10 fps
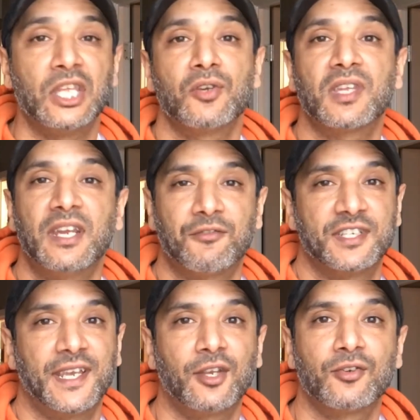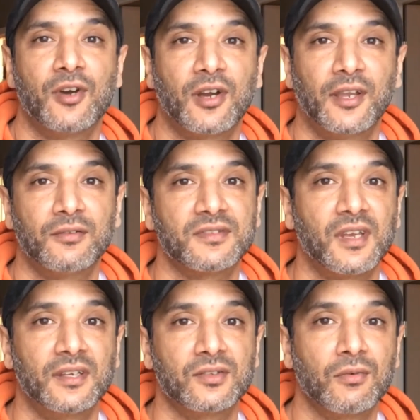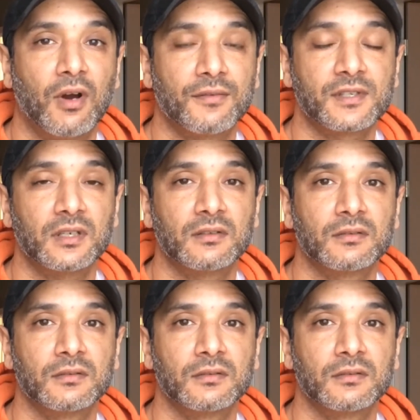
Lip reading: You can never take your dog outside too often.